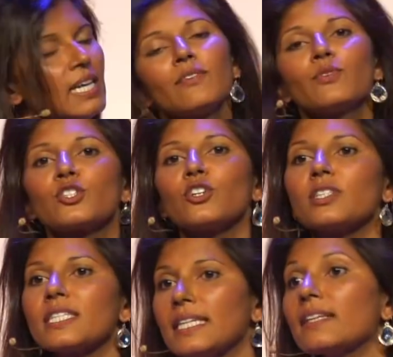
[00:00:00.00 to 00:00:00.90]
If you start
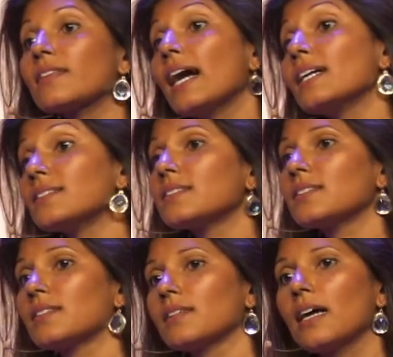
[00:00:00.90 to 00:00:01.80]
seeing that,
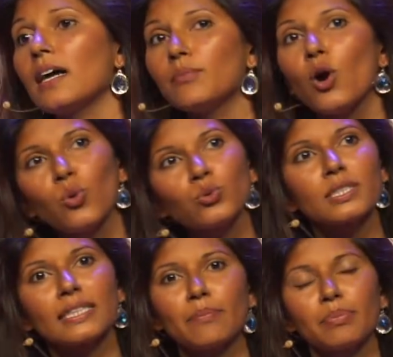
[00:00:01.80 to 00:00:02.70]
um, holding
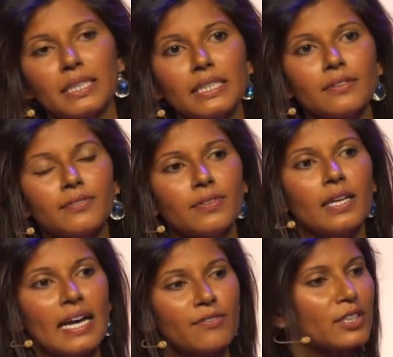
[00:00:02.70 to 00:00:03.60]
that belief,
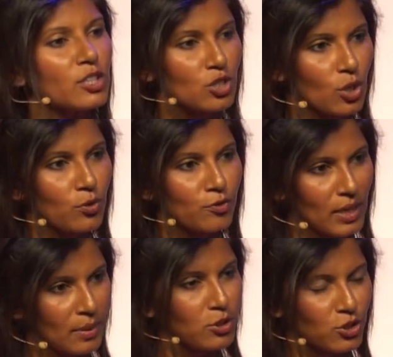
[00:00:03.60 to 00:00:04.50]
everything's code for
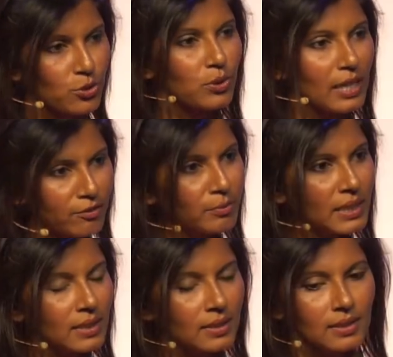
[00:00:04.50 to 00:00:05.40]
how much do you love
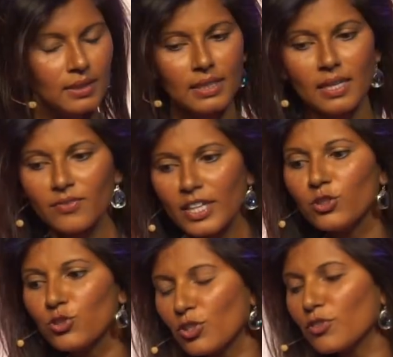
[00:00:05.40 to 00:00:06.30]
me, then you
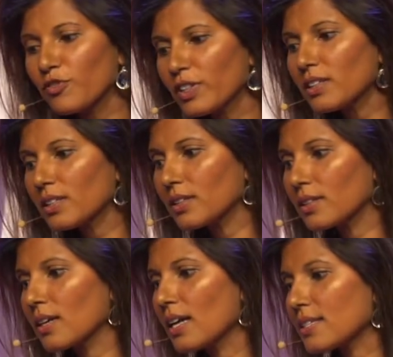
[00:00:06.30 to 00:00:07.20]
start feeling
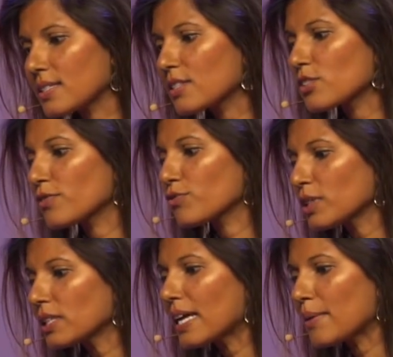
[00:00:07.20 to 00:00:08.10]
a sense of
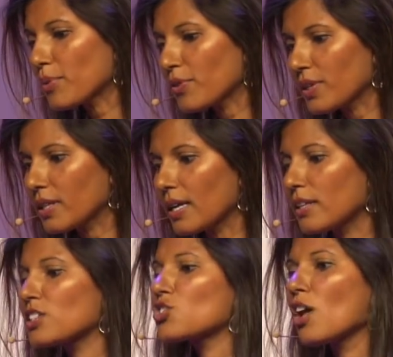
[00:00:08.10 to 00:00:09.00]
real empathy
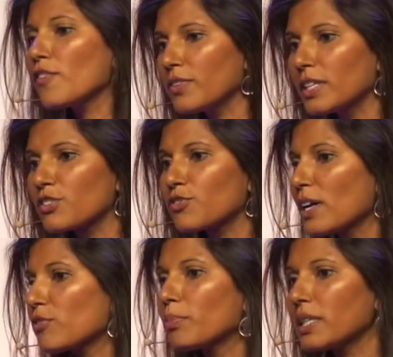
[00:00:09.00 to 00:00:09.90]
and softness for
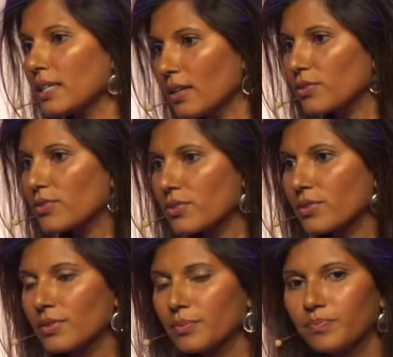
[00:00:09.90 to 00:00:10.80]
everybody else.
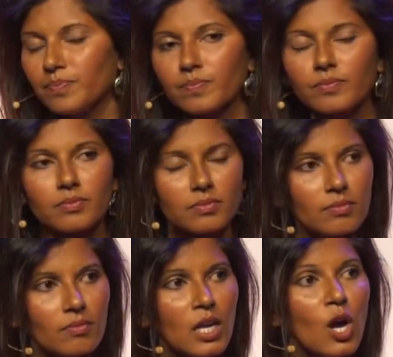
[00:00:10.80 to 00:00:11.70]

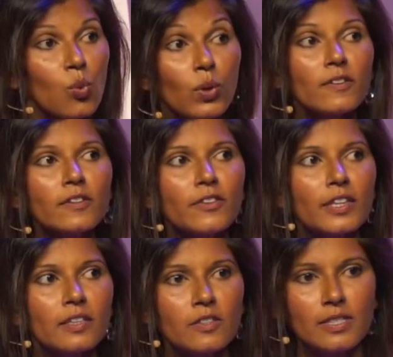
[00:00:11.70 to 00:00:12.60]
One of the
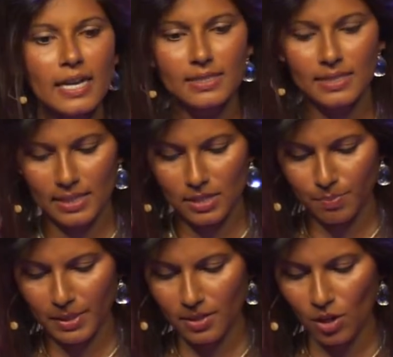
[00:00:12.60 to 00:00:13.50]
things that has
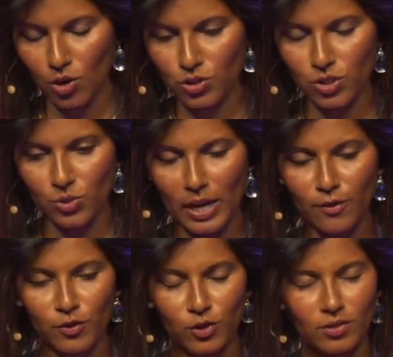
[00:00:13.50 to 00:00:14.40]
been also
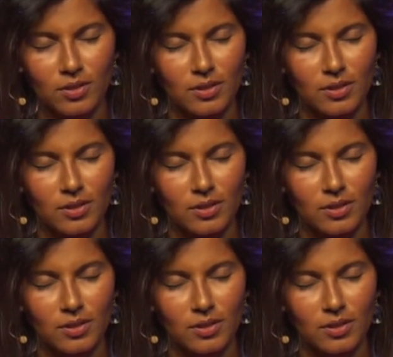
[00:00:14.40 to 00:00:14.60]
helpful